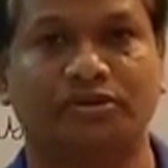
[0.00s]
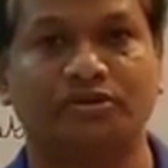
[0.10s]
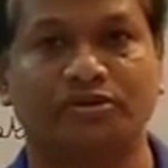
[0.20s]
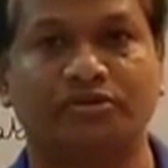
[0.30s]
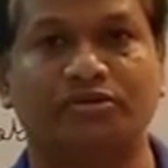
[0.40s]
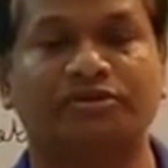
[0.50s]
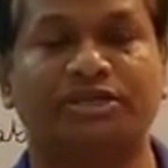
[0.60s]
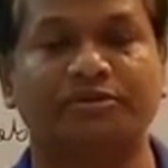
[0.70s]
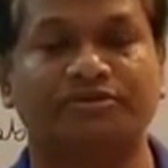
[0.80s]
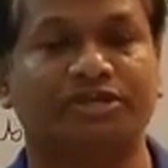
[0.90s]
to
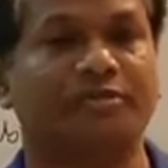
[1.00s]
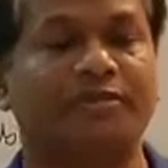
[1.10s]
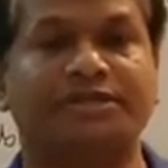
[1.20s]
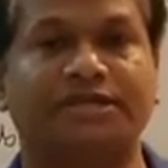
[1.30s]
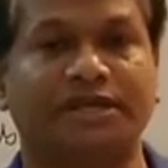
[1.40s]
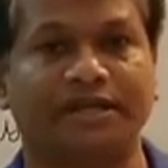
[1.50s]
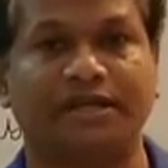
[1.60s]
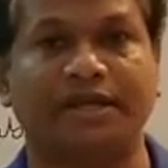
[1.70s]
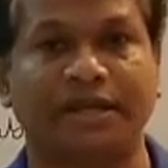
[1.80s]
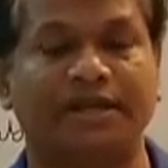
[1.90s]
subscribe my channel
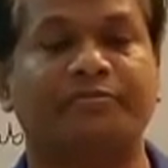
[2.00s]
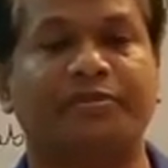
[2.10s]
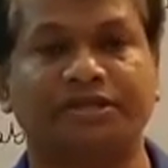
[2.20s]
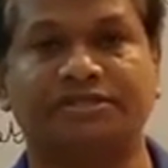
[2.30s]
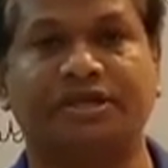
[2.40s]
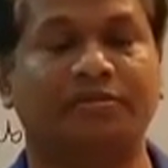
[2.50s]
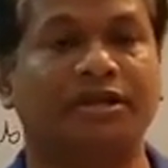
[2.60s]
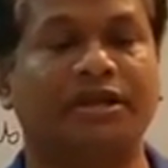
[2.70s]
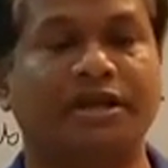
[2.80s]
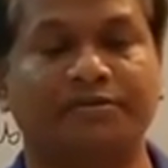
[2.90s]
and press the bell
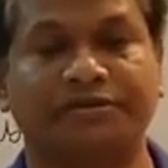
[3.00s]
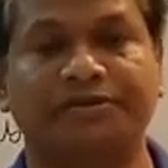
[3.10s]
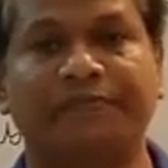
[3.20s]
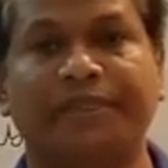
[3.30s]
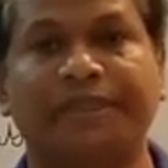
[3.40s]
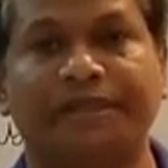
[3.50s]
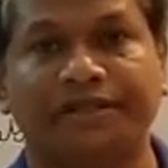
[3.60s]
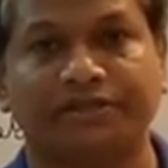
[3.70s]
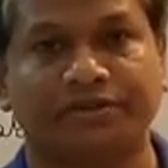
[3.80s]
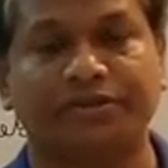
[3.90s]
icon so
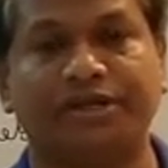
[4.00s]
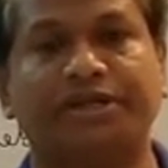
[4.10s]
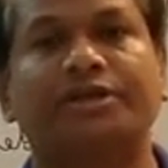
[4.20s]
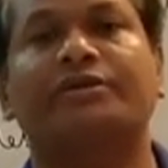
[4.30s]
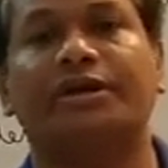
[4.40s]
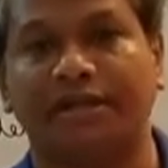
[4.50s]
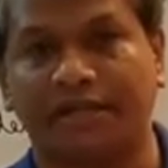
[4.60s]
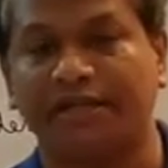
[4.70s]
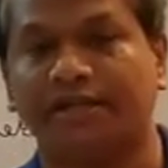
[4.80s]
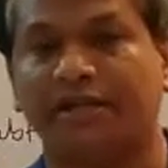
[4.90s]
that you can get
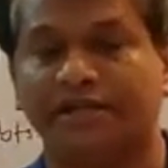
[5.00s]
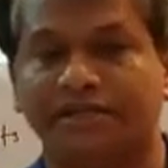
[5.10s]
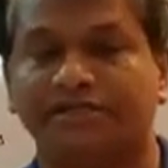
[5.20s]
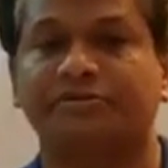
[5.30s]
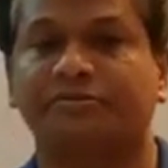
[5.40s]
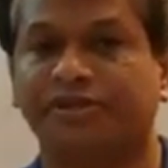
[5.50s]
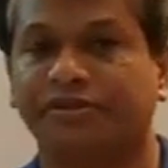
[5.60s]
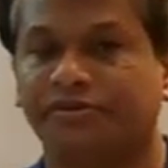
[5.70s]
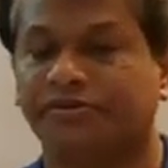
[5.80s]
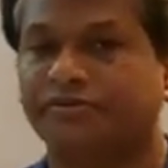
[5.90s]
the latest video.
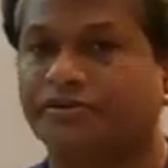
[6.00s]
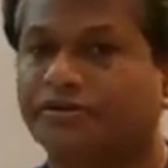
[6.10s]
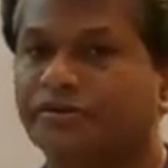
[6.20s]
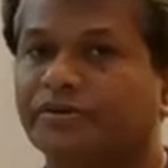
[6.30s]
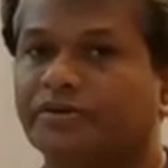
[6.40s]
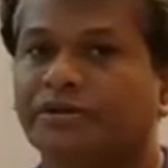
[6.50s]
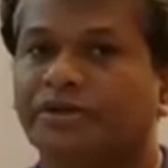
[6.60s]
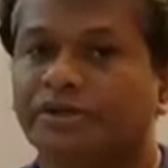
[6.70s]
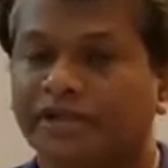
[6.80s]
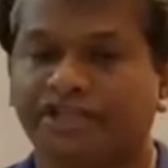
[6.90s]

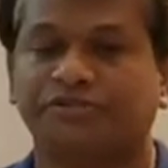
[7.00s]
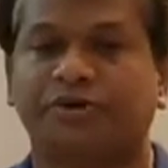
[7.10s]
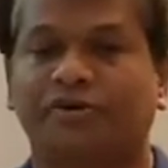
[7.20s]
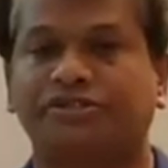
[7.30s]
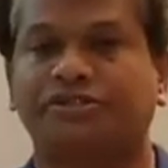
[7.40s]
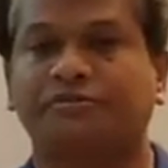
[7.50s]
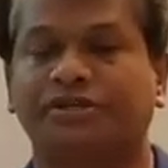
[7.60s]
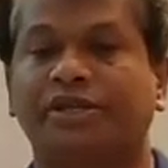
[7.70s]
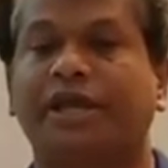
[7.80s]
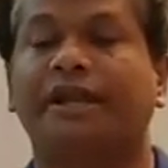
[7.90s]
Thanks for watching me
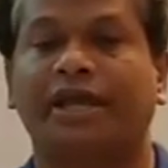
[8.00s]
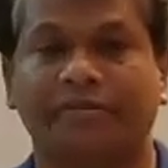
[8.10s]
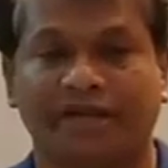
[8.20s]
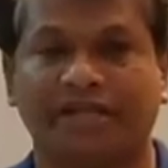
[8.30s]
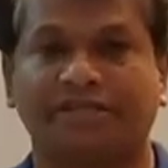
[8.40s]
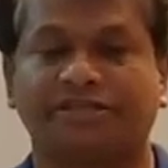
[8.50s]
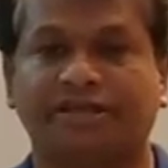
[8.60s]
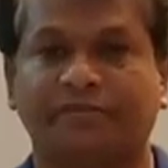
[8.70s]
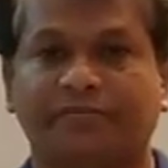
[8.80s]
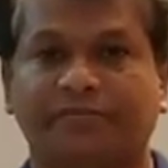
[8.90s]
and have a nice time.
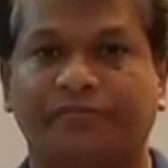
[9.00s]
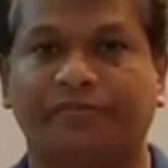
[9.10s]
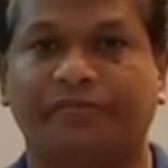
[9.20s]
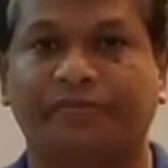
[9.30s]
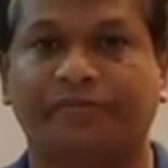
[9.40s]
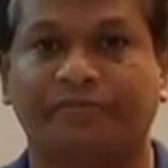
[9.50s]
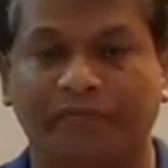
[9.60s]
Bye